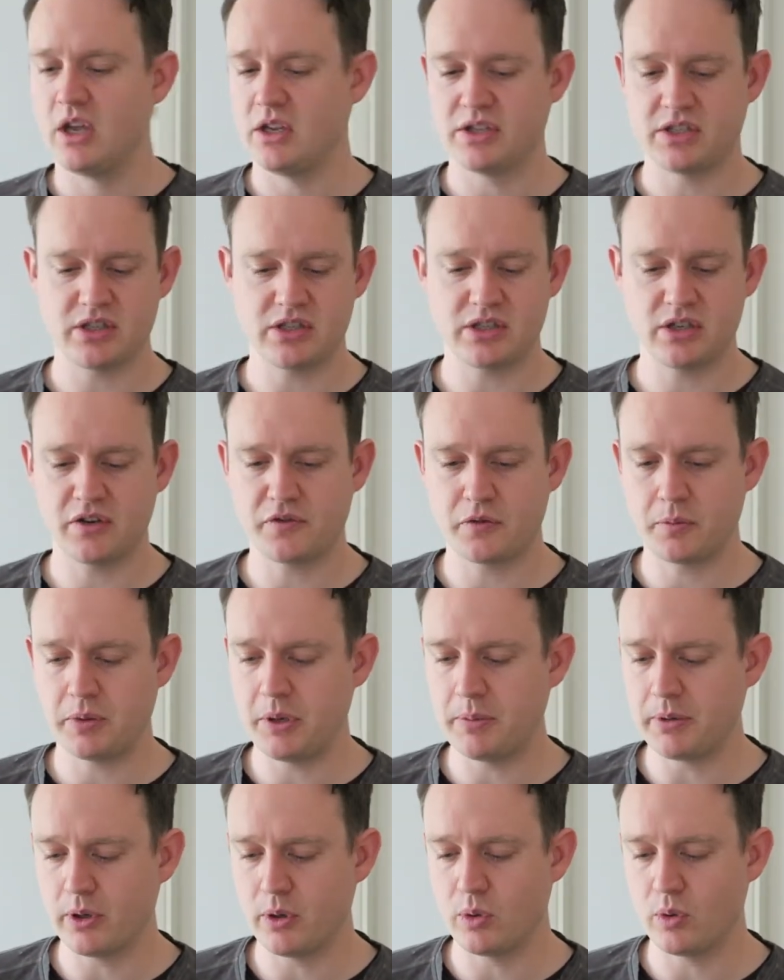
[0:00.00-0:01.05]
It's designed for
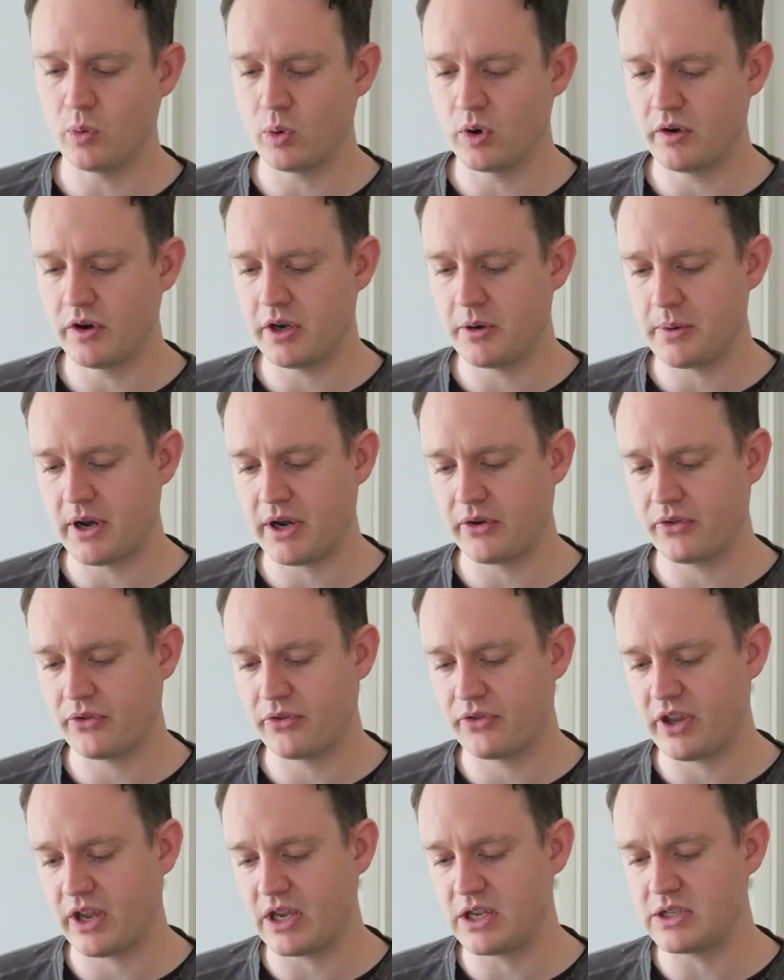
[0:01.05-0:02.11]
people who are worried about
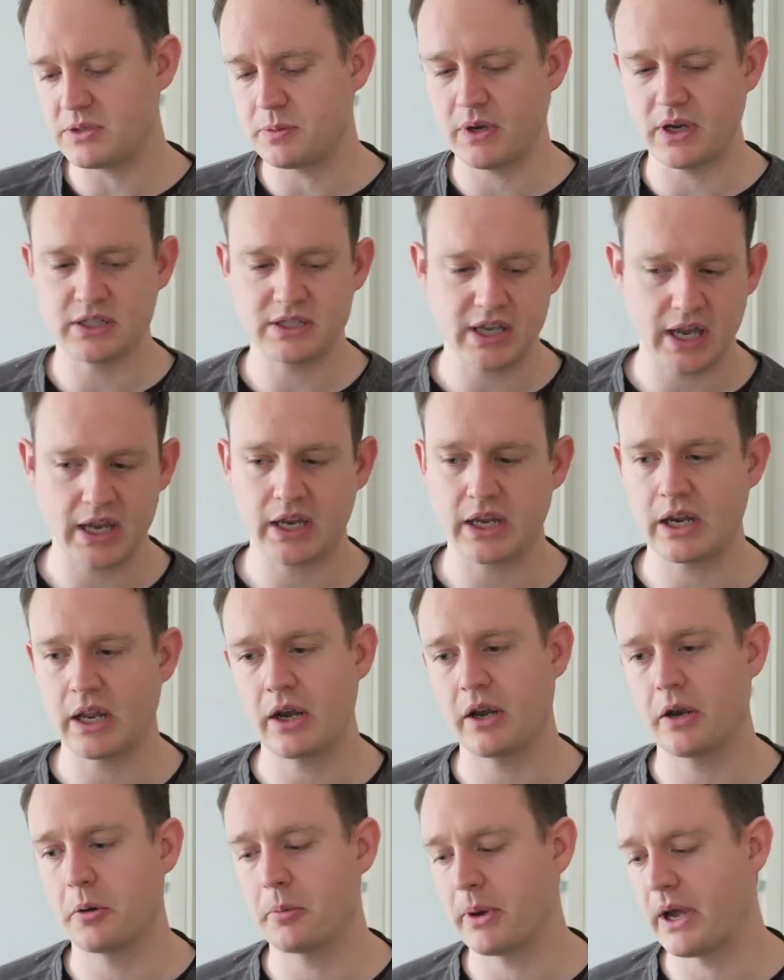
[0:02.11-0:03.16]
things being taken
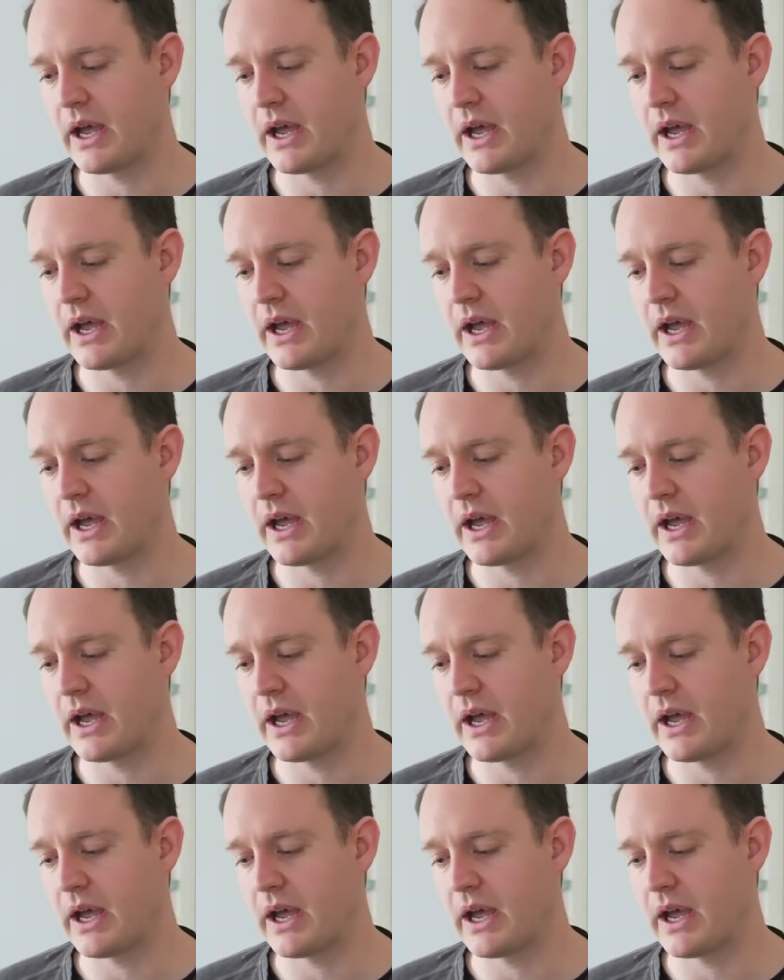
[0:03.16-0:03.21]
out of their